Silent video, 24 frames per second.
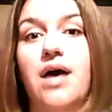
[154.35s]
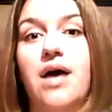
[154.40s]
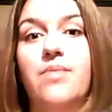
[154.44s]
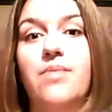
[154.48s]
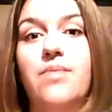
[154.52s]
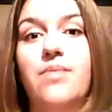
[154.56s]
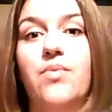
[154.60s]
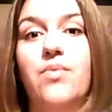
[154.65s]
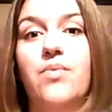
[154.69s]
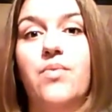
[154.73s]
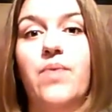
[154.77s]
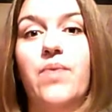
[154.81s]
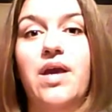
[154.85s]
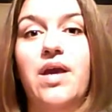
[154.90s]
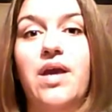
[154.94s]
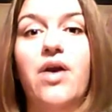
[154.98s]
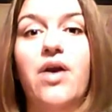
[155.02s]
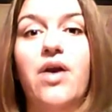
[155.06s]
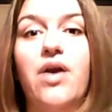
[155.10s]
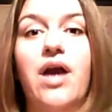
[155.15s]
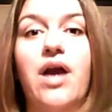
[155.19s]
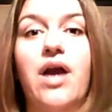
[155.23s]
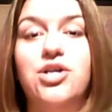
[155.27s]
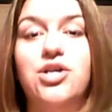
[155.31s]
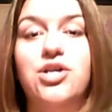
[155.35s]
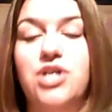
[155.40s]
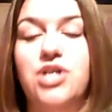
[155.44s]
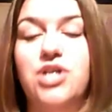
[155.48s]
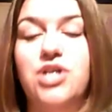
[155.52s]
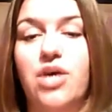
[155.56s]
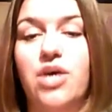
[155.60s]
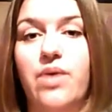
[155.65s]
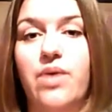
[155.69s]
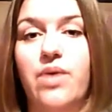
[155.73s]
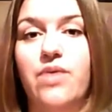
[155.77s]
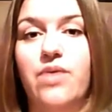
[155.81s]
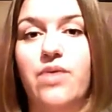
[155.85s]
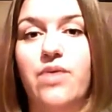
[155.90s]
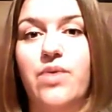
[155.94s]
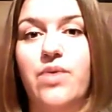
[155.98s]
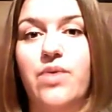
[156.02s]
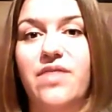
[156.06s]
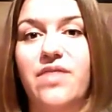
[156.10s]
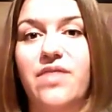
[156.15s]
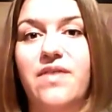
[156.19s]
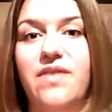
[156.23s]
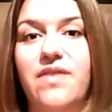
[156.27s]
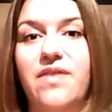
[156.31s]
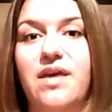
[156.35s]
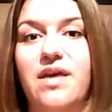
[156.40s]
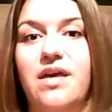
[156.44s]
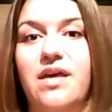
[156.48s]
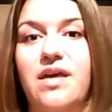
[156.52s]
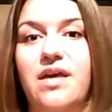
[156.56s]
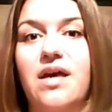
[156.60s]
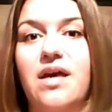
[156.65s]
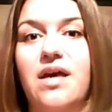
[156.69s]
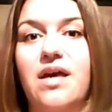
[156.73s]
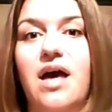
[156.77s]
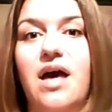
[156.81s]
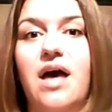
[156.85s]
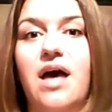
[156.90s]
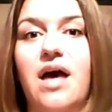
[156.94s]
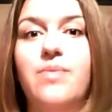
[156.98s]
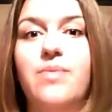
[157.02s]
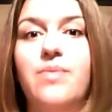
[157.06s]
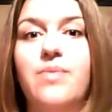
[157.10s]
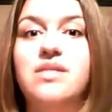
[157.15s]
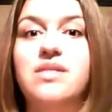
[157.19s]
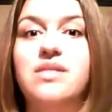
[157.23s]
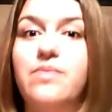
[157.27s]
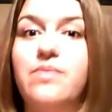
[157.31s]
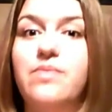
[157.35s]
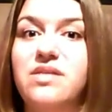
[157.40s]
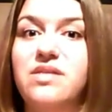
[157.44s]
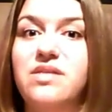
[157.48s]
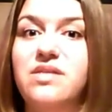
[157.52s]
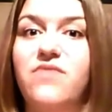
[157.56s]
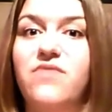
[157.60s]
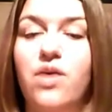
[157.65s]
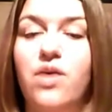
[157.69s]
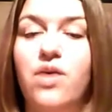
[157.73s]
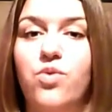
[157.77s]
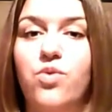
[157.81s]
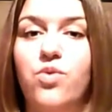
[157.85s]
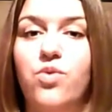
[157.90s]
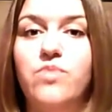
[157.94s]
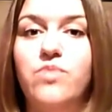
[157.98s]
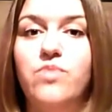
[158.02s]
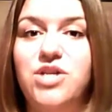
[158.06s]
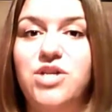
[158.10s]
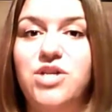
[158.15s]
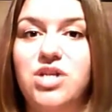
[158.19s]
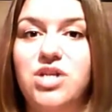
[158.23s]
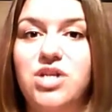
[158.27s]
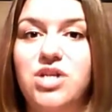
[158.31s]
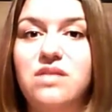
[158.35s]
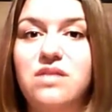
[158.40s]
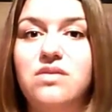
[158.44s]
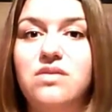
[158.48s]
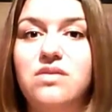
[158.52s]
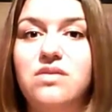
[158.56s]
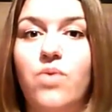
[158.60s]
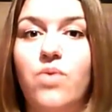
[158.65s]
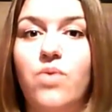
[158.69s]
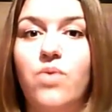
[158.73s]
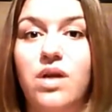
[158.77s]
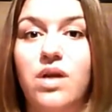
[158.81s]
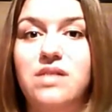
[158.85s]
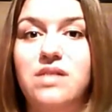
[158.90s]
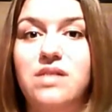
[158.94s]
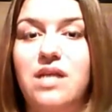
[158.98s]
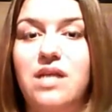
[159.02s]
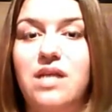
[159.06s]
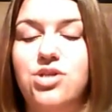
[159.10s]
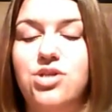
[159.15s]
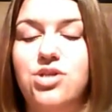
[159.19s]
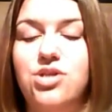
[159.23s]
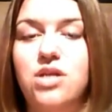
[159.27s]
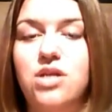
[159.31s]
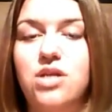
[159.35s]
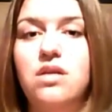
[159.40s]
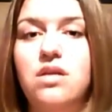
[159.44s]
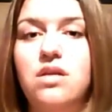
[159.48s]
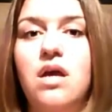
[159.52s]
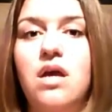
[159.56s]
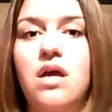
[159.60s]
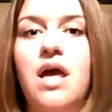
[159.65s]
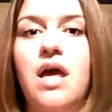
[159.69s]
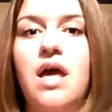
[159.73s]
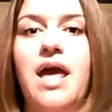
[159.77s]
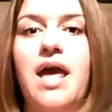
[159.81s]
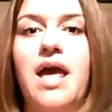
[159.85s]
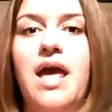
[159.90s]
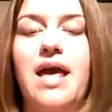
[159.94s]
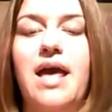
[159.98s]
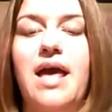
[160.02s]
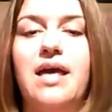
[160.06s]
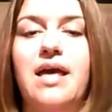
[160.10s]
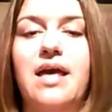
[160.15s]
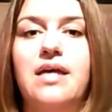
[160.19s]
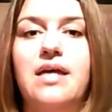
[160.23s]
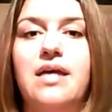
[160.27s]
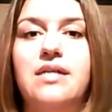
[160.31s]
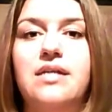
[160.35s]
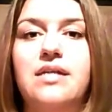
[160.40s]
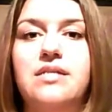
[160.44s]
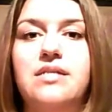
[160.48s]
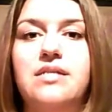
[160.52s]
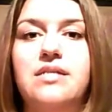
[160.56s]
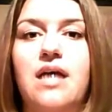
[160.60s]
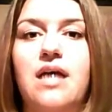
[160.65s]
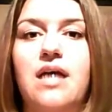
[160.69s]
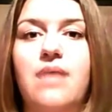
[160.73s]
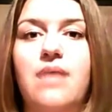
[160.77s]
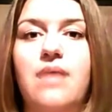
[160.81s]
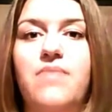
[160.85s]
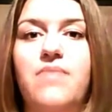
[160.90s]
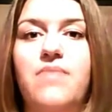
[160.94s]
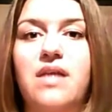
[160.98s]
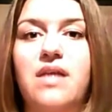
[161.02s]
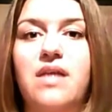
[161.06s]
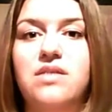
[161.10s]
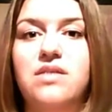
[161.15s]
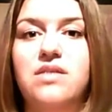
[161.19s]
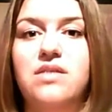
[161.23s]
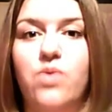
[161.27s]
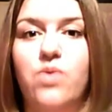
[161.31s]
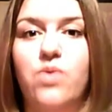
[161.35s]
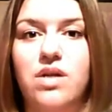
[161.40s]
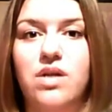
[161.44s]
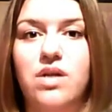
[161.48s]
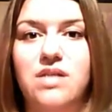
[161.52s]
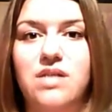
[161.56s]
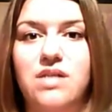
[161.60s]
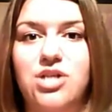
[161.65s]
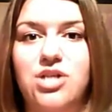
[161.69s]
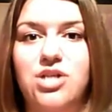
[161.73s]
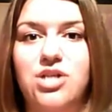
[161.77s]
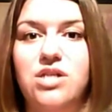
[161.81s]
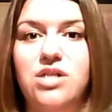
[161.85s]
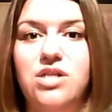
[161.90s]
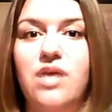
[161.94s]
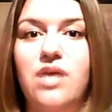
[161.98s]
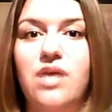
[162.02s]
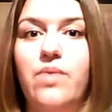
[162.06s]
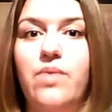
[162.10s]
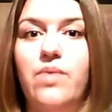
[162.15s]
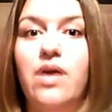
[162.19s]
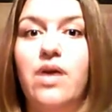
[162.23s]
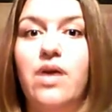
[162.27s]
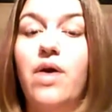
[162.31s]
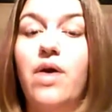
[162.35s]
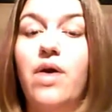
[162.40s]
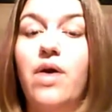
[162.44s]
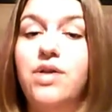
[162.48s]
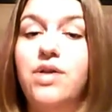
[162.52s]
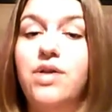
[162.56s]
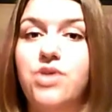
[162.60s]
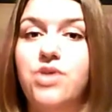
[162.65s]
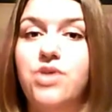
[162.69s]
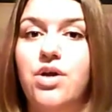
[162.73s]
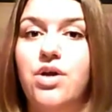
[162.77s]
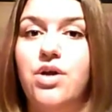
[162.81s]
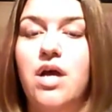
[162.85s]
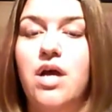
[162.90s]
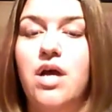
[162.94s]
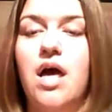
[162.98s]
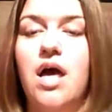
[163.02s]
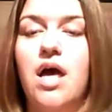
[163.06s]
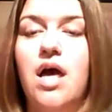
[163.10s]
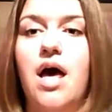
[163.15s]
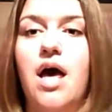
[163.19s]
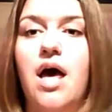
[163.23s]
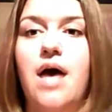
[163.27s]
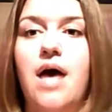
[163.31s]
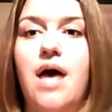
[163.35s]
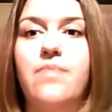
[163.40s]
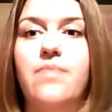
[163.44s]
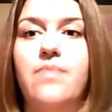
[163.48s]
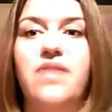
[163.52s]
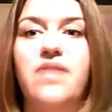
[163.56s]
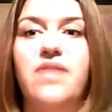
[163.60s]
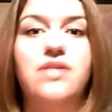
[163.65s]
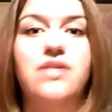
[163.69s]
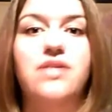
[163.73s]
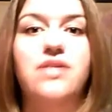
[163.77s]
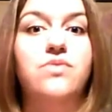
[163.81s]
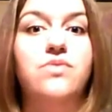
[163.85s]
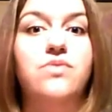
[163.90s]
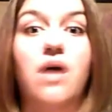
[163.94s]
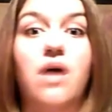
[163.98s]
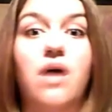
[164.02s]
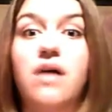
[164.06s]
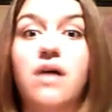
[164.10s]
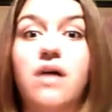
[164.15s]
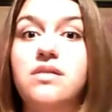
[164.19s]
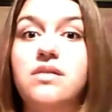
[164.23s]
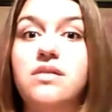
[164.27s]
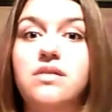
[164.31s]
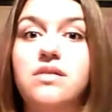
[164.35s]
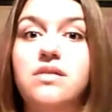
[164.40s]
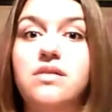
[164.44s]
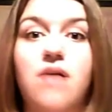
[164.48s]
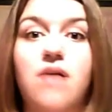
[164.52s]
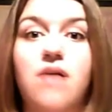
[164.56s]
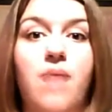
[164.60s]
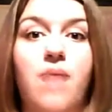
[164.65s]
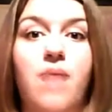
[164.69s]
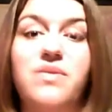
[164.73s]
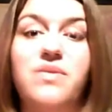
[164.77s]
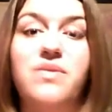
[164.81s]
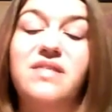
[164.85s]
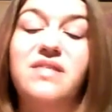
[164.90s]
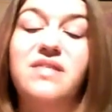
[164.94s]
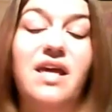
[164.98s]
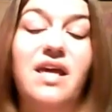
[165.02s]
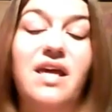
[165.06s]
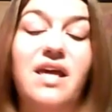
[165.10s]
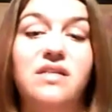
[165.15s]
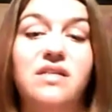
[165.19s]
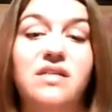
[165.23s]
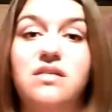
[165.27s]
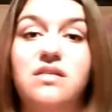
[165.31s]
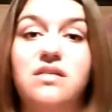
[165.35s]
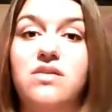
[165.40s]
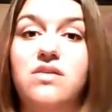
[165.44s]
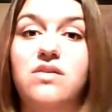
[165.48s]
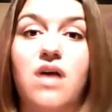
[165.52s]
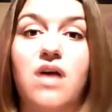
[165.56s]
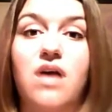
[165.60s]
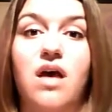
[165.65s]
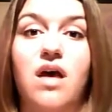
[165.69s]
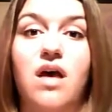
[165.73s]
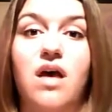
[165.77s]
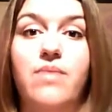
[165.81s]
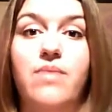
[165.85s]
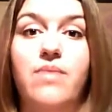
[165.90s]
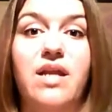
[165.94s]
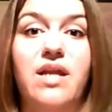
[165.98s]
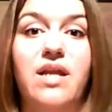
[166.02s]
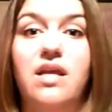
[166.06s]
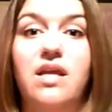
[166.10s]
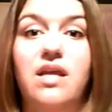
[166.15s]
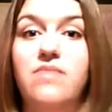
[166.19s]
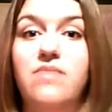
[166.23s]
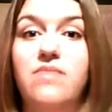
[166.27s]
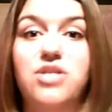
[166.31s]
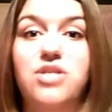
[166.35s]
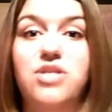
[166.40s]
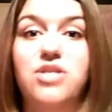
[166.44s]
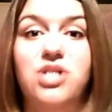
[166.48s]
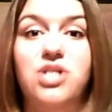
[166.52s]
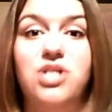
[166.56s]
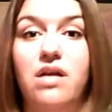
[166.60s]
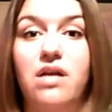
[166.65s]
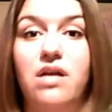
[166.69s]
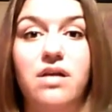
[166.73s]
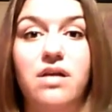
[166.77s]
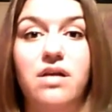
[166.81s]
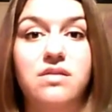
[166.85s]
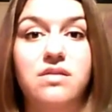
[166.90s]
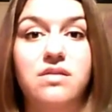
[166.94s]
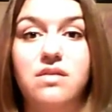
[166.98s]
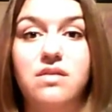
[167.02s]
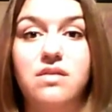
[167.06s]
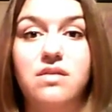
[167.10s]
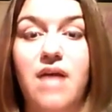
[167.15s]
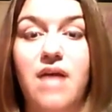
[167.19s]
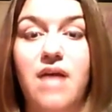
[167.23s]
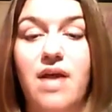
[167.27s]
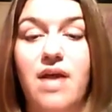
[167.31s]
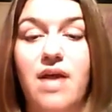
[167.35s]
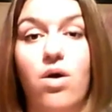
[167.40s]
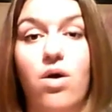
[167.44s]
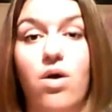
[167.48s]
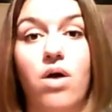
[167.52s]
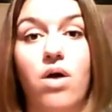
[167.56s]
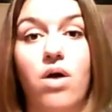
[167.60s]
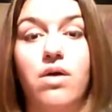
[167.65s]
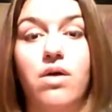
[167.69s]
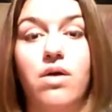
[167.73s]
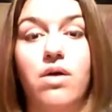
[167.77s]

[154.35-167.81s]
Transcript: We are actually going with the Assemblies of God World Missions organization, and that is the organization that we are under. They do not compensate any missionaries at all.